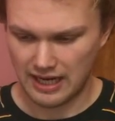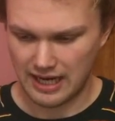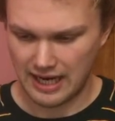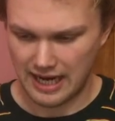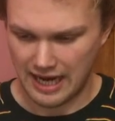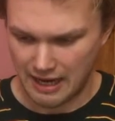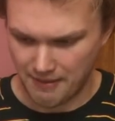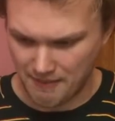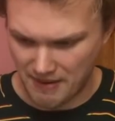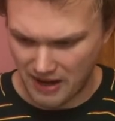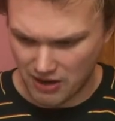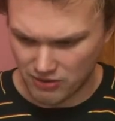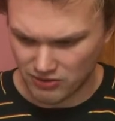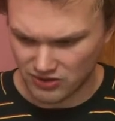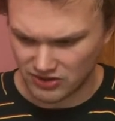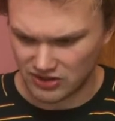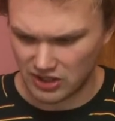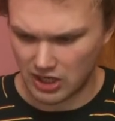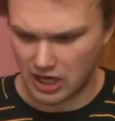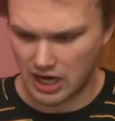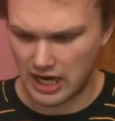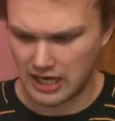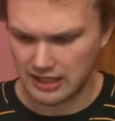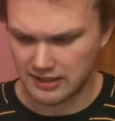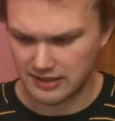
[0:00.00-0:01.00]
Him
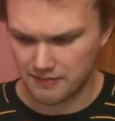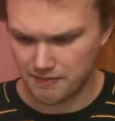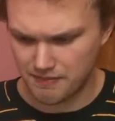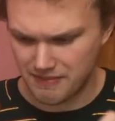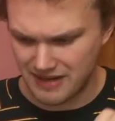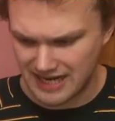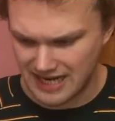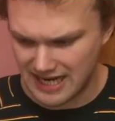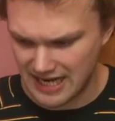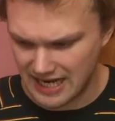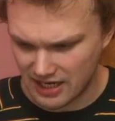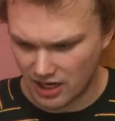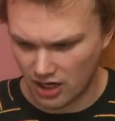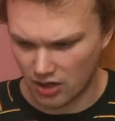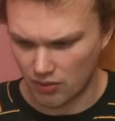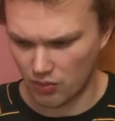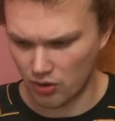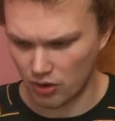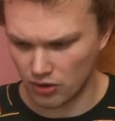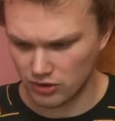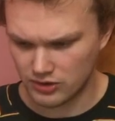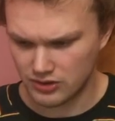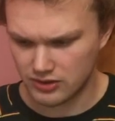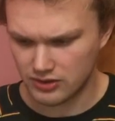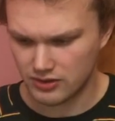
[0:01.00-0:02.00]
outside and me in I
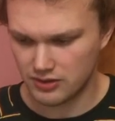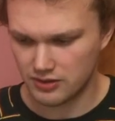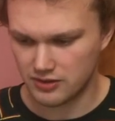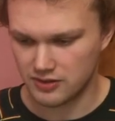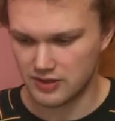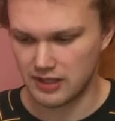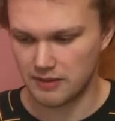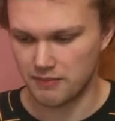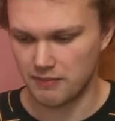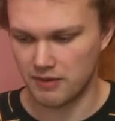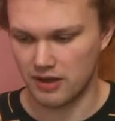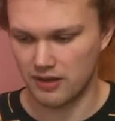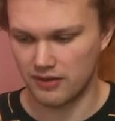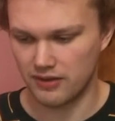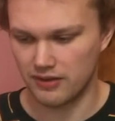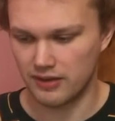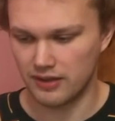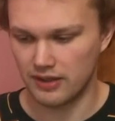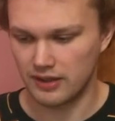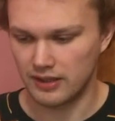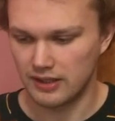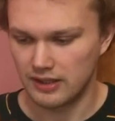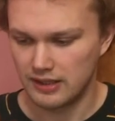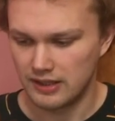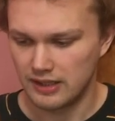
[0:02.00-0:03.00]
was, said
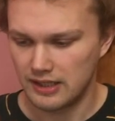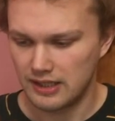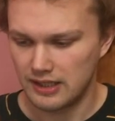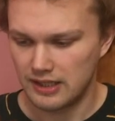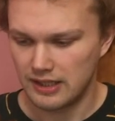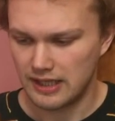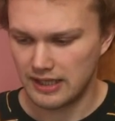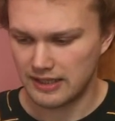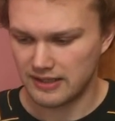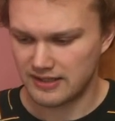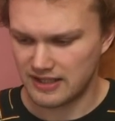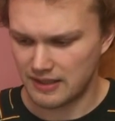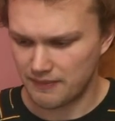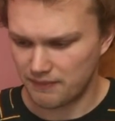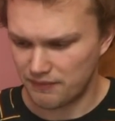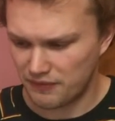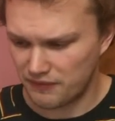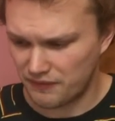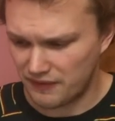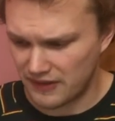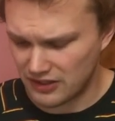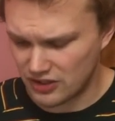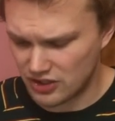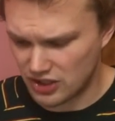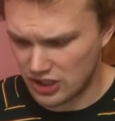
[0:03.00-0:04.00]
Martha, except for
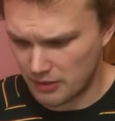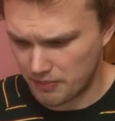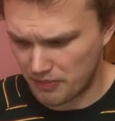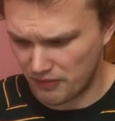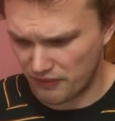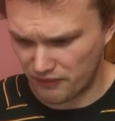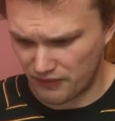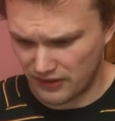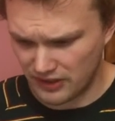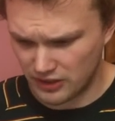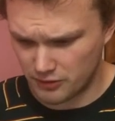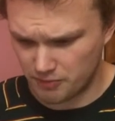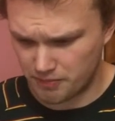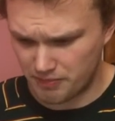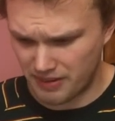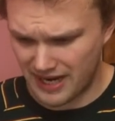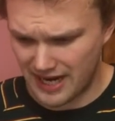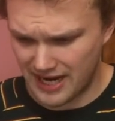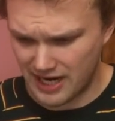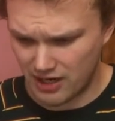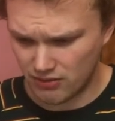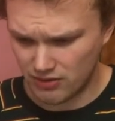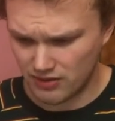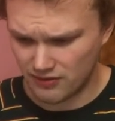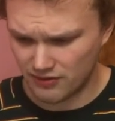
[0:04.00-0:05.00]
fetching up a fresh
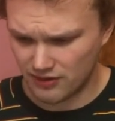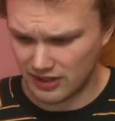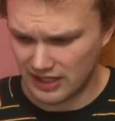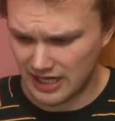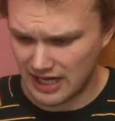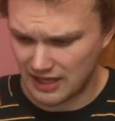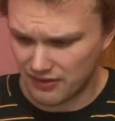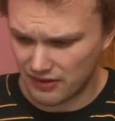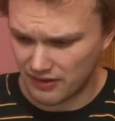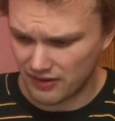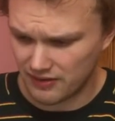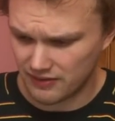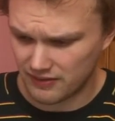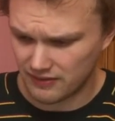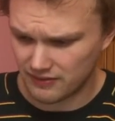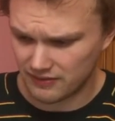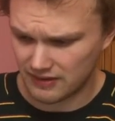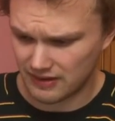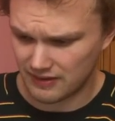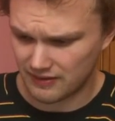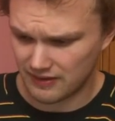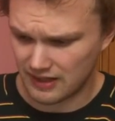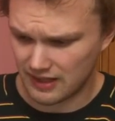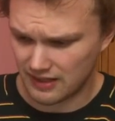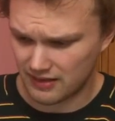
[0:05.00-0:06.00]
pail and the leather
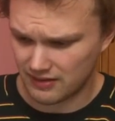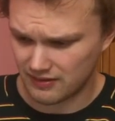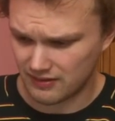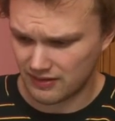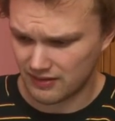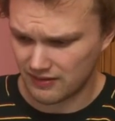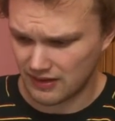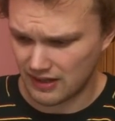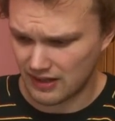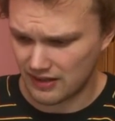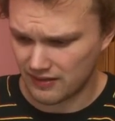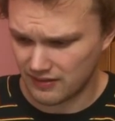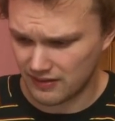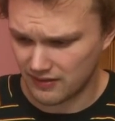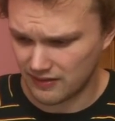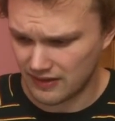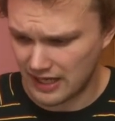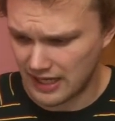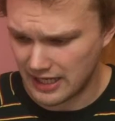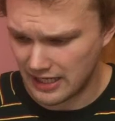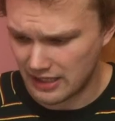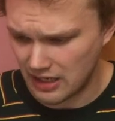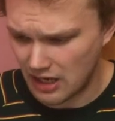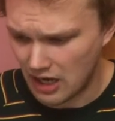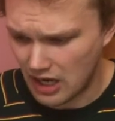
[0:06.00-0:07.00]

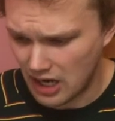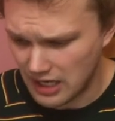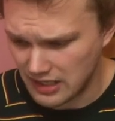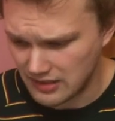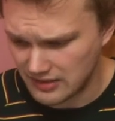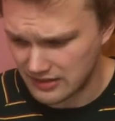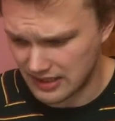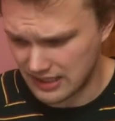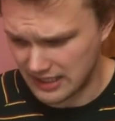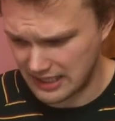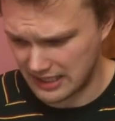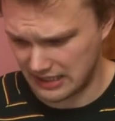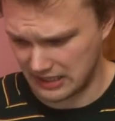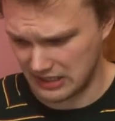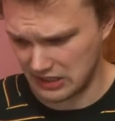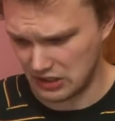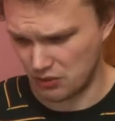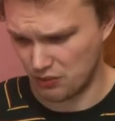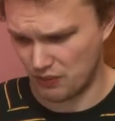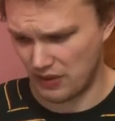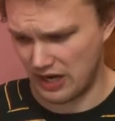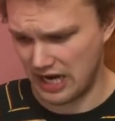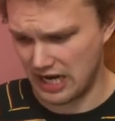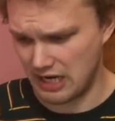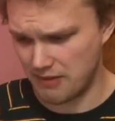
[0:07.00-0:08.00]
that Eliza hidden
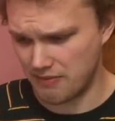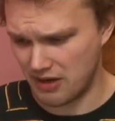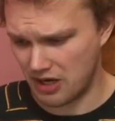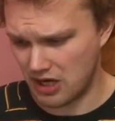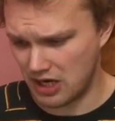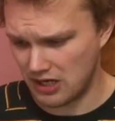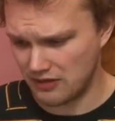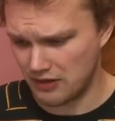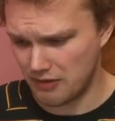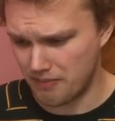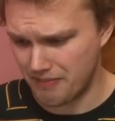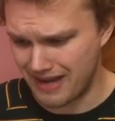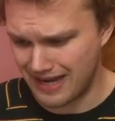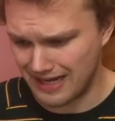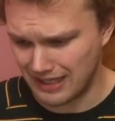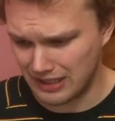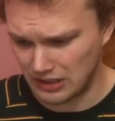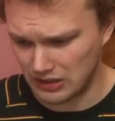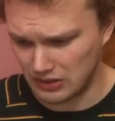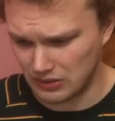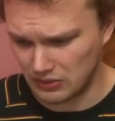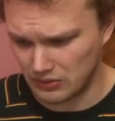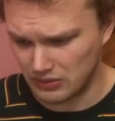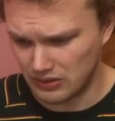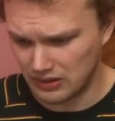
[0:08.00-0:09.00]
away behind the
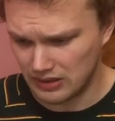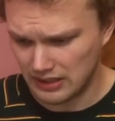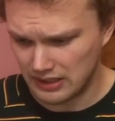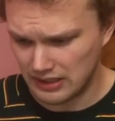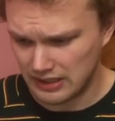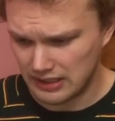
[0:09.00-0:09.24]
mangle.